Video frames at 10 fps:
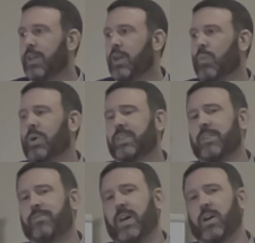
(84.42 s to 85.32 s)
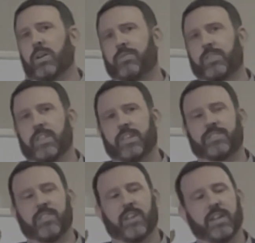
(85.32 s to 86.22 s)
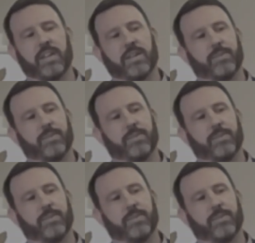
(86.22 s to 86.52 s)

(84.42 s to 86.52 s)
What they found after they studied